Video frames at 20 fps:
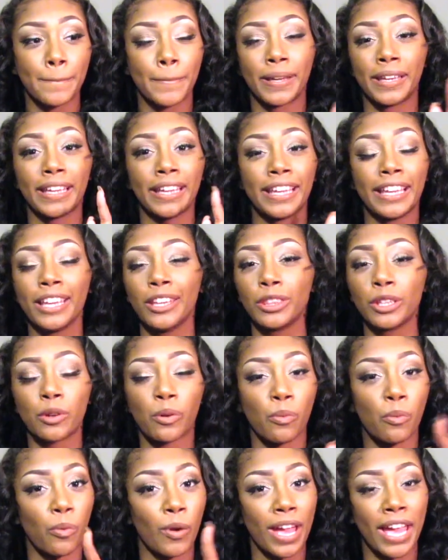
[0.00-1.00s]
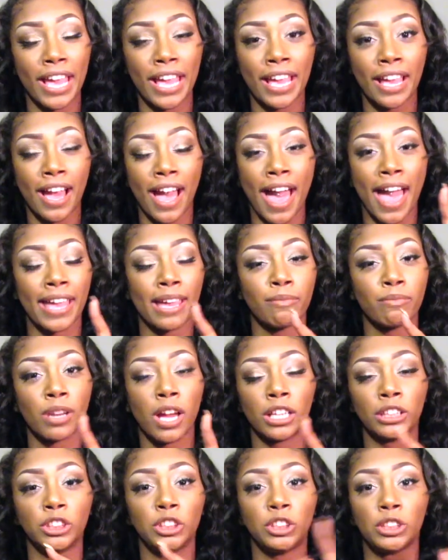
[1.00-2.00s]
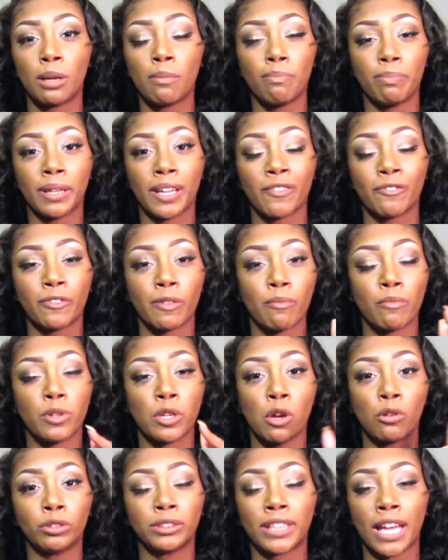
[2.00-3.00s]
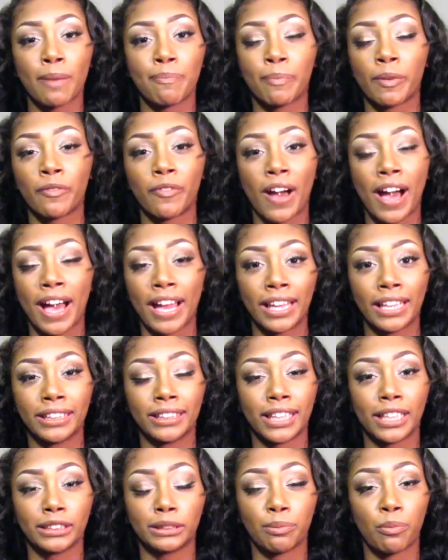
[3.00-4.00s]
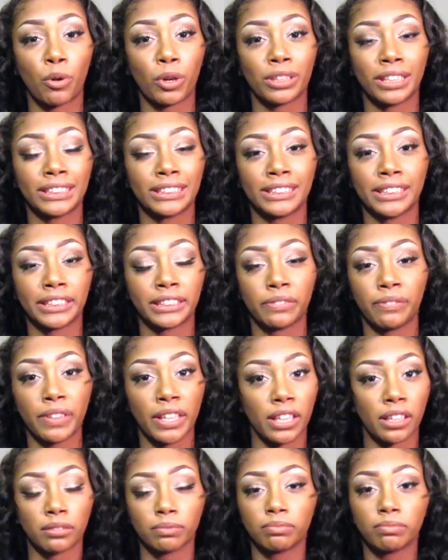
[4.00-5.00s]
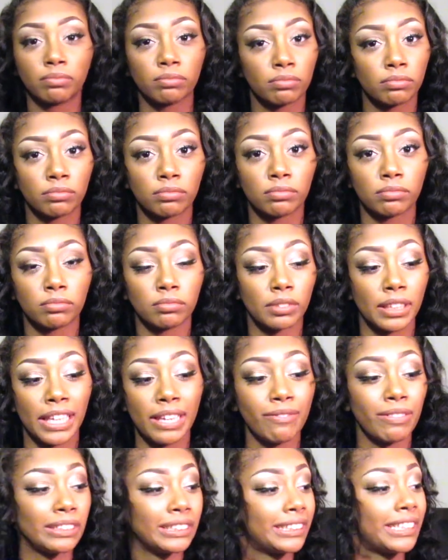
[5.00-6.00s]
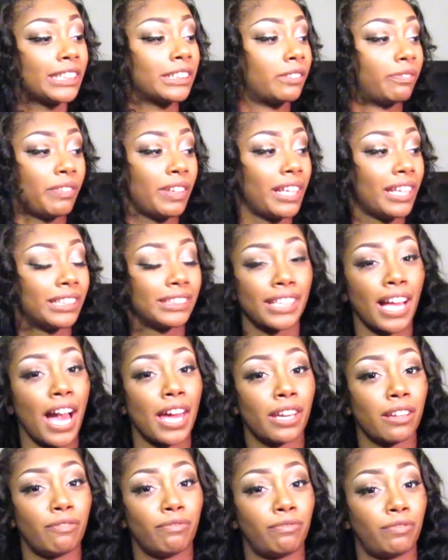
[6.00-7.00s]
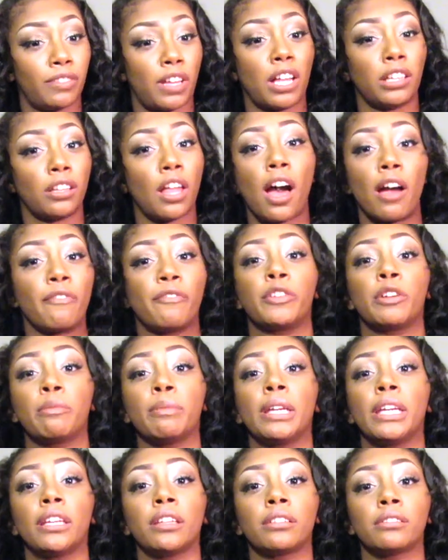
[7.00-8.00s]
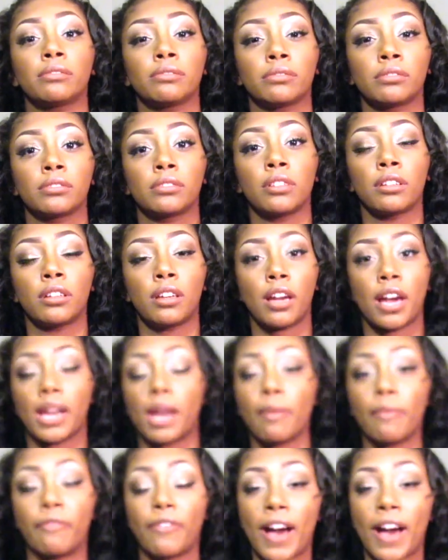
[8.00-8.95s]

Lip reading: But either way, I am not jumping from no type of height that's more than 6 feet. Even 6 feet is kind of a lot for me. And I'm